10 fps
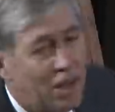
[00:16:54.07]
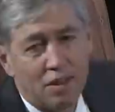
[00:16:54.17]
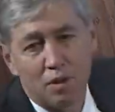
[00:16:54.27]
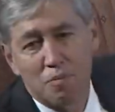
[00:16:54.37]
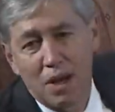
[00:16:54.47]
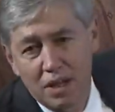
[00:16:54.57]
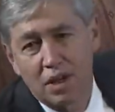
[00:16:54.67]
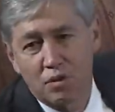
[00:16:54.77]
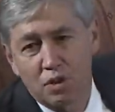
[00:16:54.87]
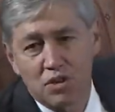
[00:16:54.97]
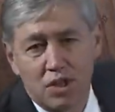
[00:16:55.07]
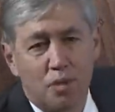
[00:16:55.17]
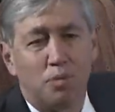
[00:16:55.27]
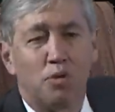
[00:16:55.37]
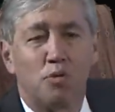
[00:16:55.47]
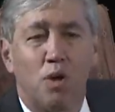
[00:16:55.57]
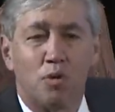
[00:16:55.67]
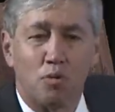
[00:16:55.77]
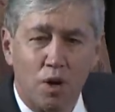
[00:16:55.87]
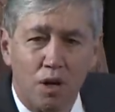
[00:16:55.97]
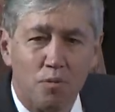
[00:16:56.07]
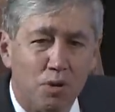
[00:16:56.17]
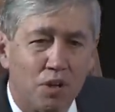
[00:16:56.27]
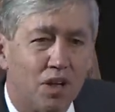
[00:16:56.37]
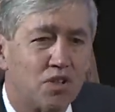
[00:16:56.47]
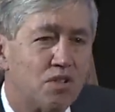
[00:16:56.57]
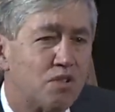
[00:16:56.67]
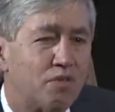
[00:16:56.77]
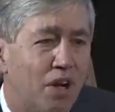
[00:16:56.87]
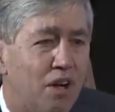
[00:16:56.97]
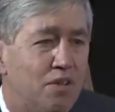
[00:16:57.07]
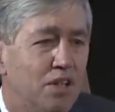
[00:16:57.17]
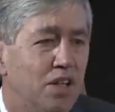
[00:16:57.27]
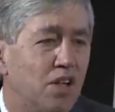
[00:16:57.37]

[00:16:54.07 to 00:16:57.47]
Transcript: And there are many other examples where rare mutations found in